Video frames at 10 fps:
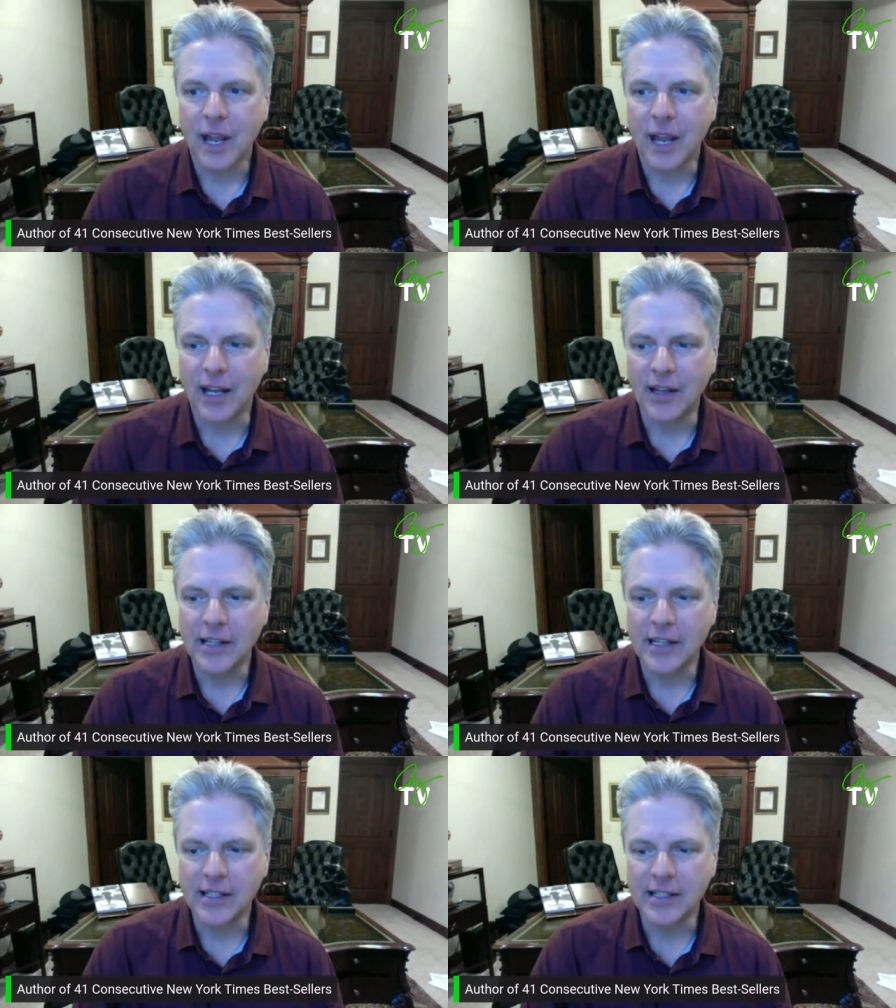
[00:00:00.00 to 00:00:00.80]
And I
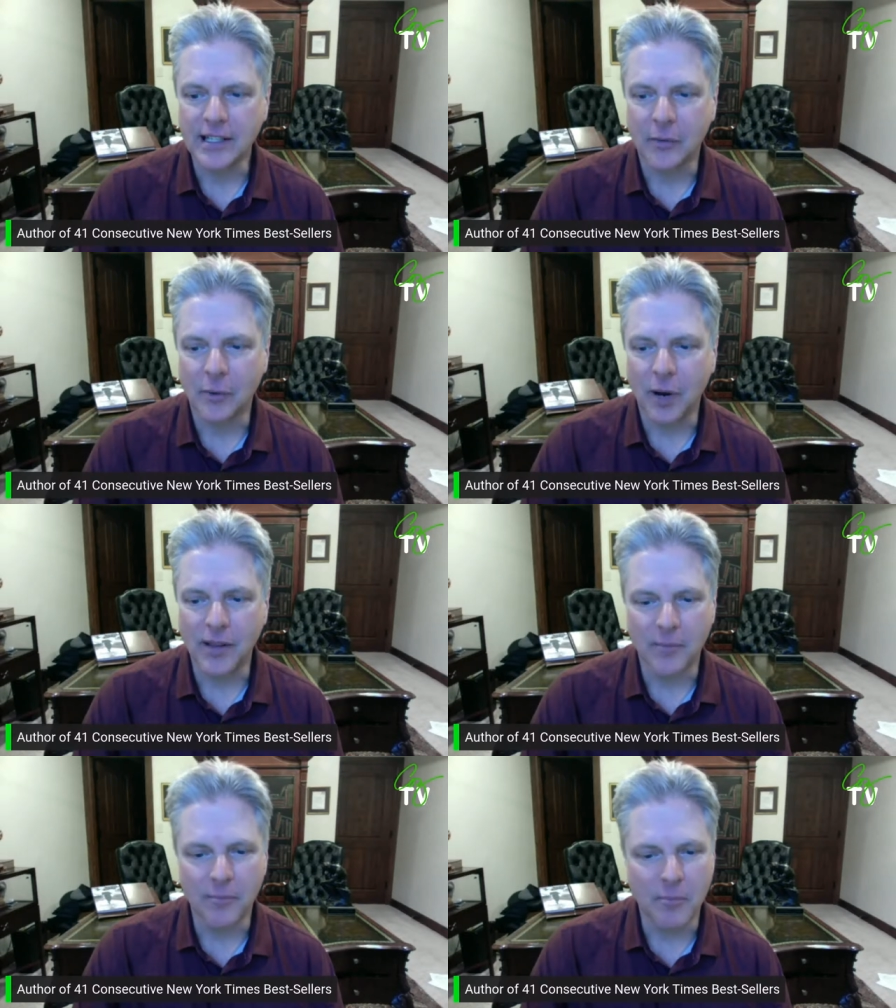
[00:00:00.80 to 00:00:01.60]
think that's in a way
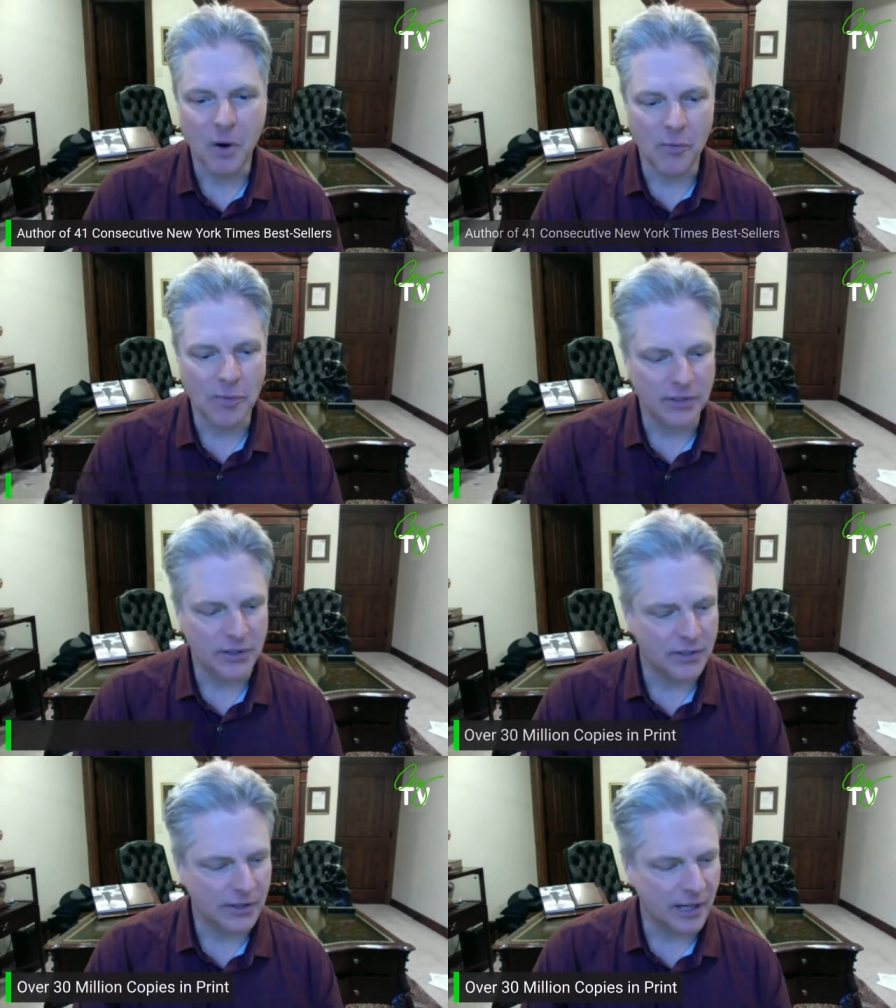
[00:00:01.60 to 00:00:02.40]
the
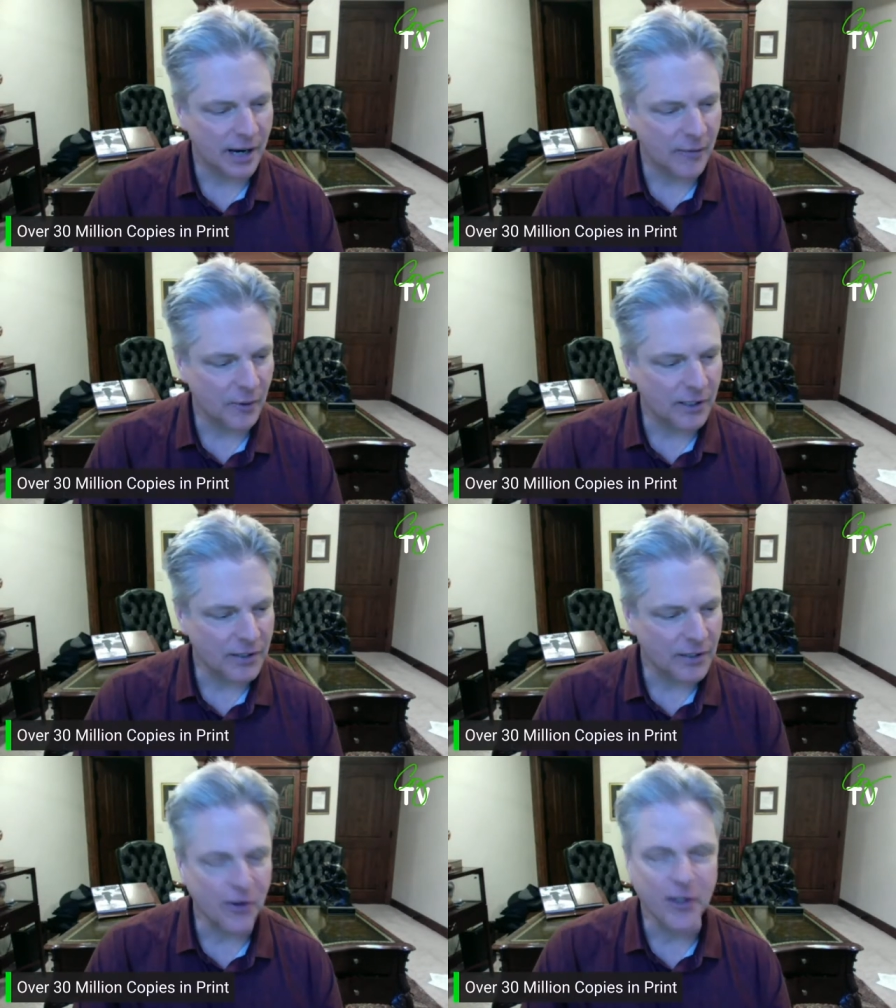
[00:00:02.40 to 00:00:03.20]
moment I really
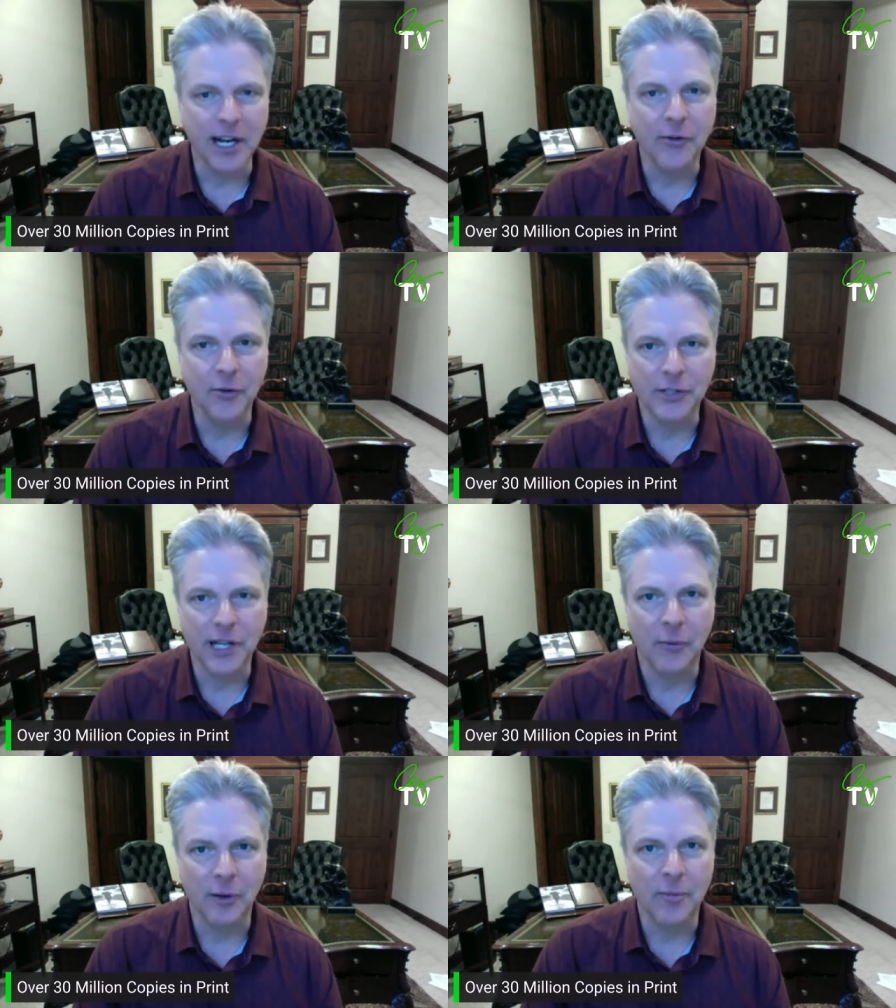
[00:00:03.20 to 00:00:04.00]
started to
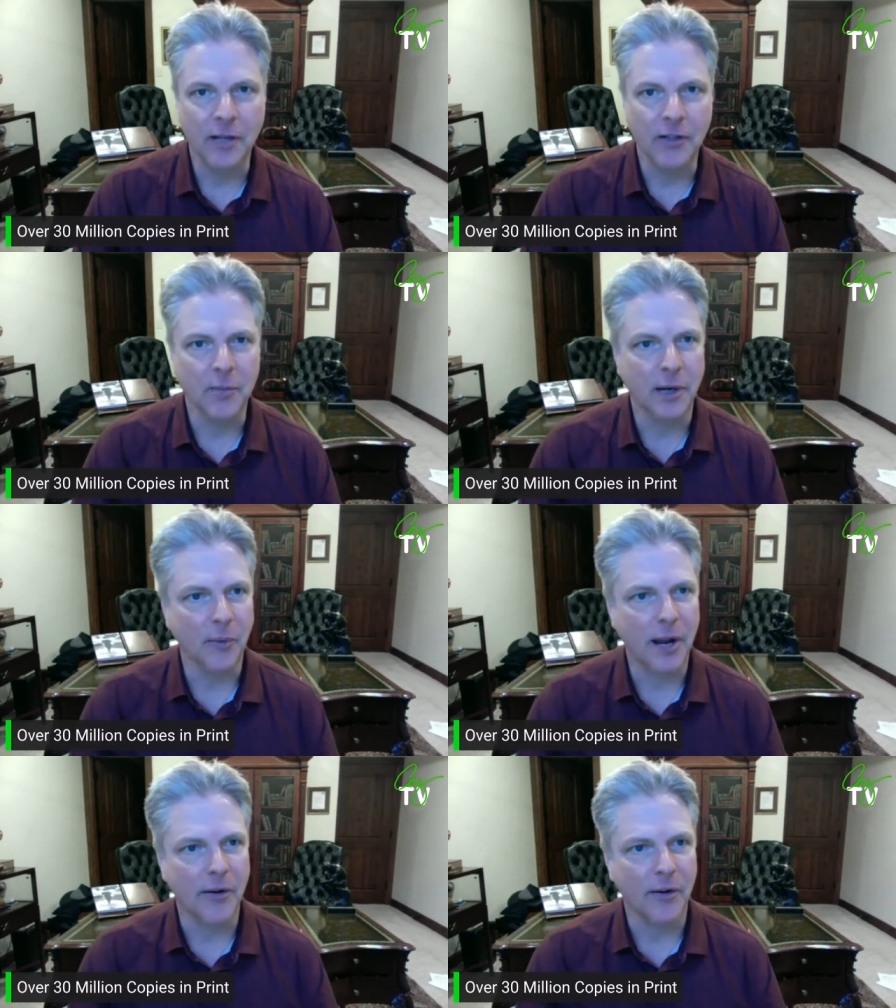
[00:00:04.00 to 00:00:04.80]
understand what it meant to be a
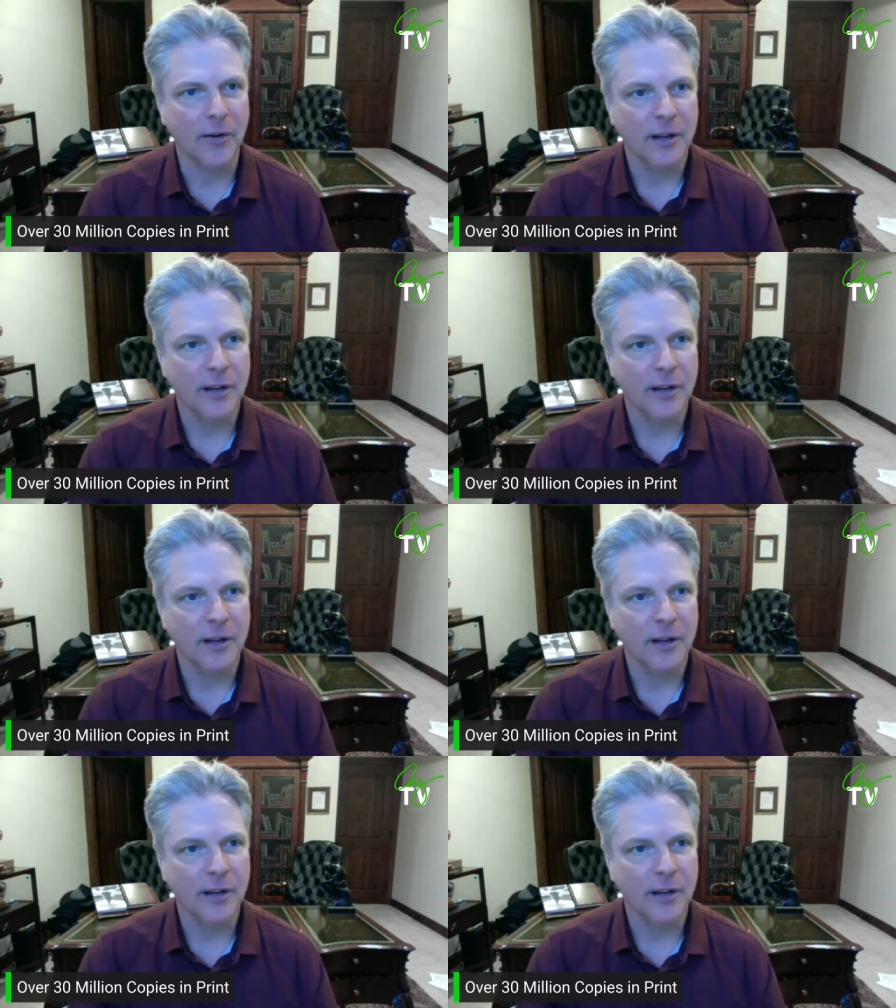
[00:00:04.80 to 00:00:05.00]
writer.